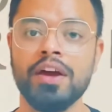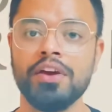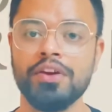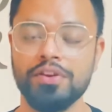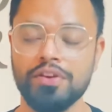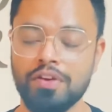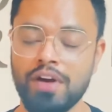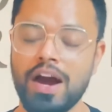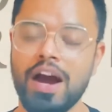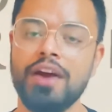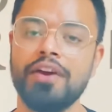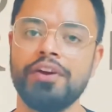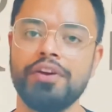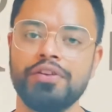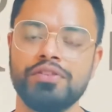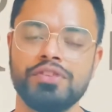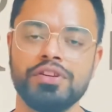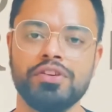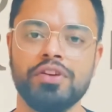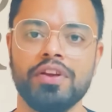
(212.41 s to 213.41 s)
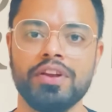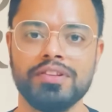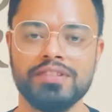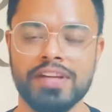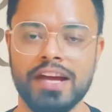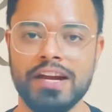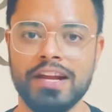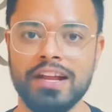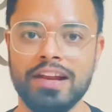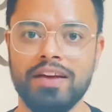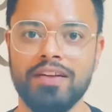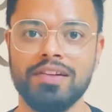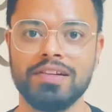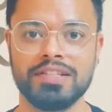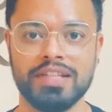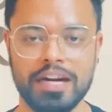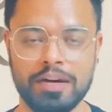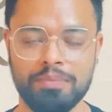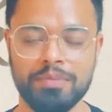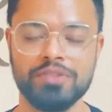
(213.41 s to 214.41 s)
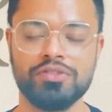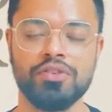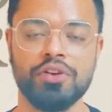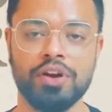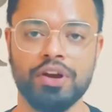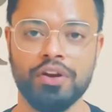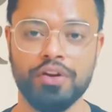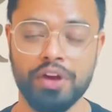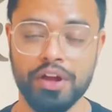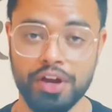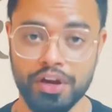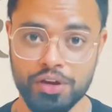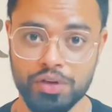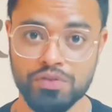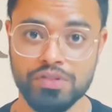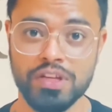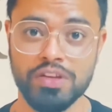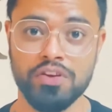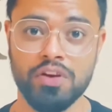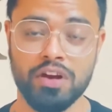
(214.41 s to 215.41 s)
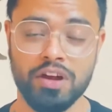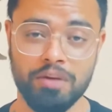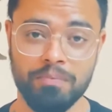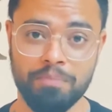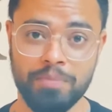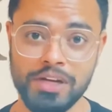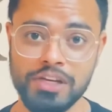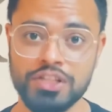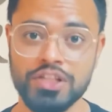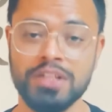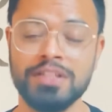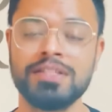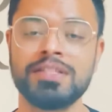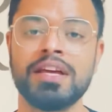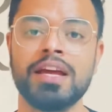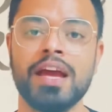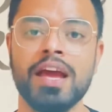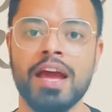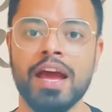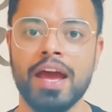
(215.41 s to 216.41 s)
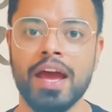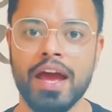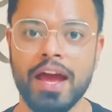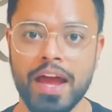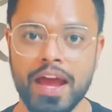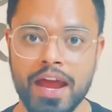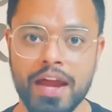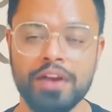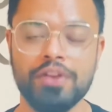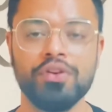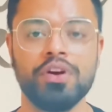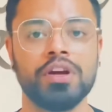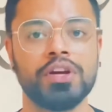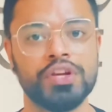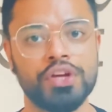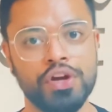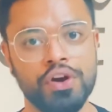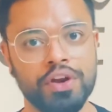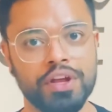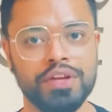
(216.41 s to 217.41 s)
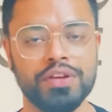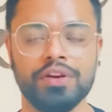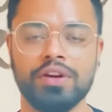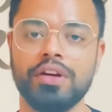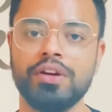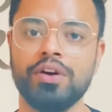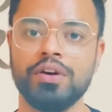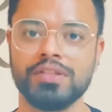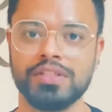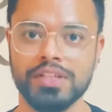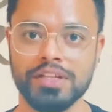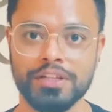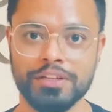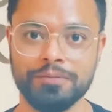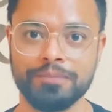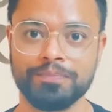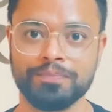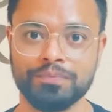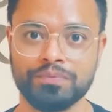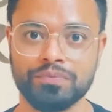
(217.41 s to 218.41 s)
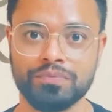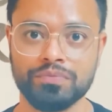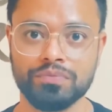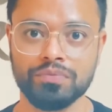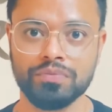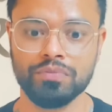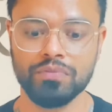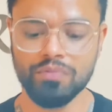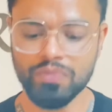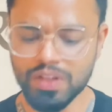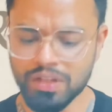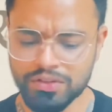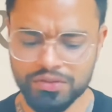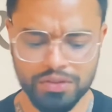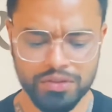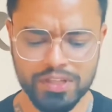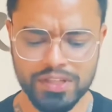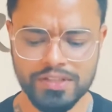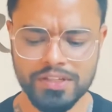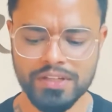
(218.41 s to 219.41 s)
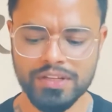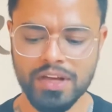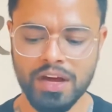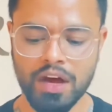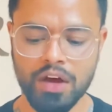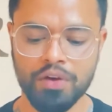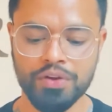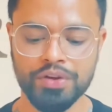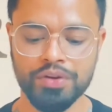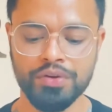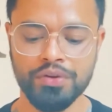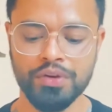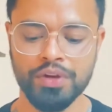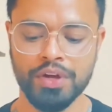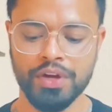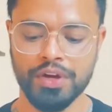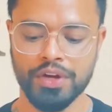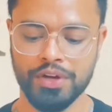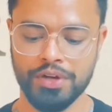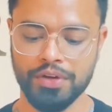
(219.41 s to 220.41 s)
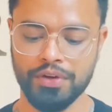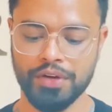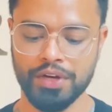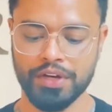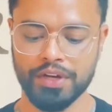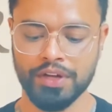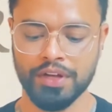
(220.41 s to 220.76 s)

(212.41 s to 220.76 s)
You are reducing your anxiety levels. That means you're reducing your compulsions and you're curing your OCD. So this is how you do it.